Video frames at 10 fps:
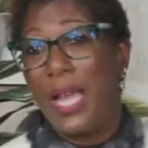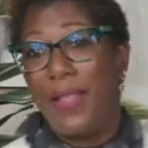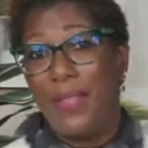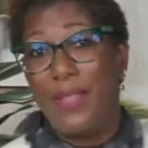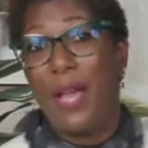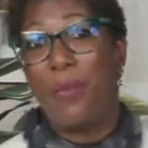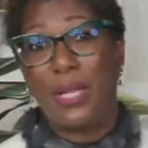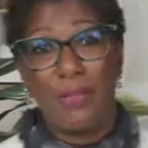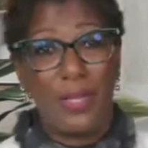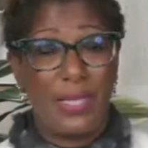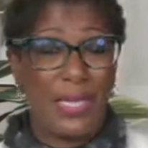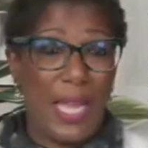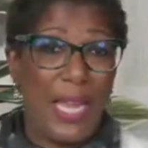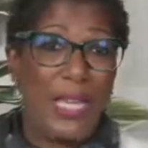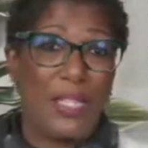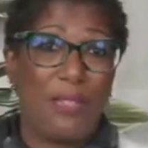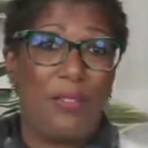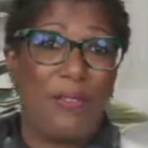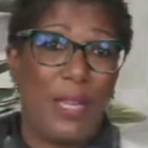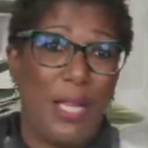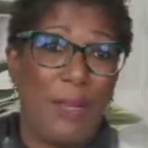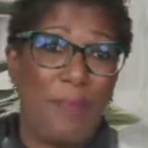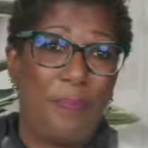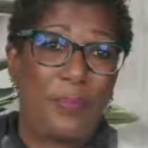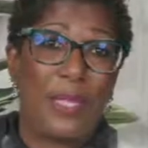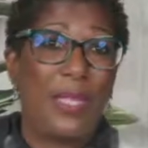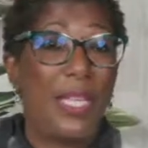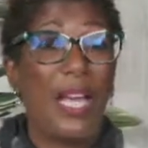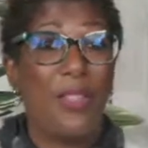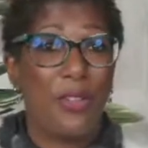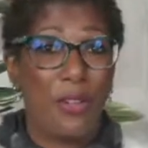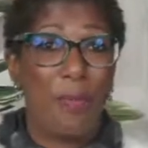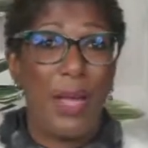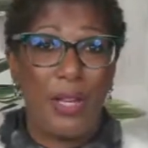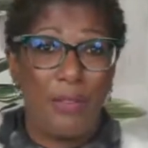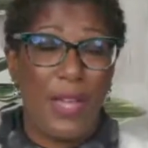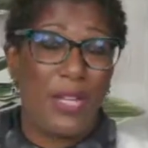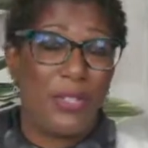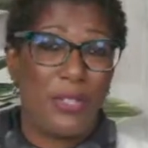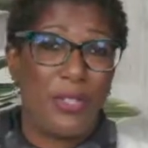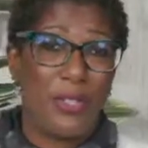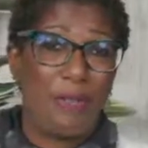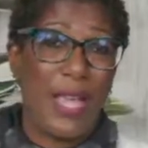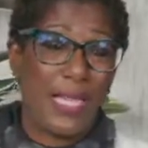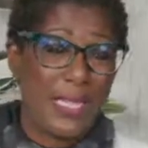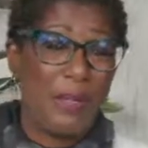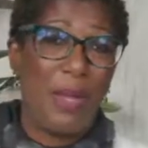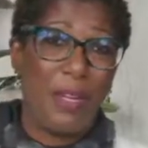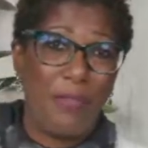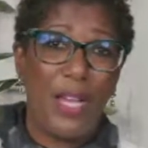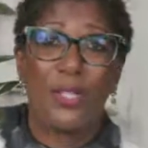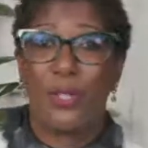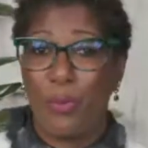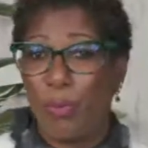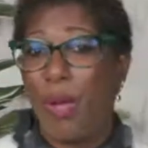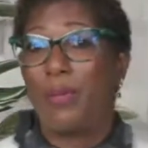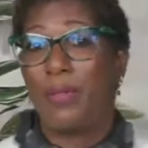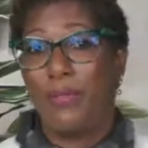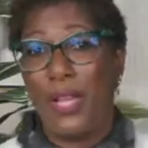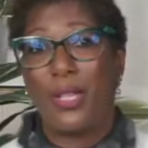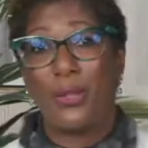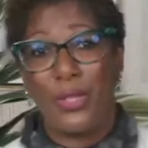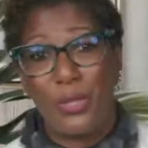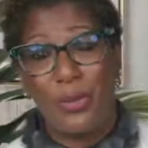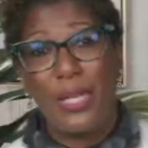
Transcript: and then that will give us a gauge of the other manufacturer, the vaccine manufacturers will probably follow suit.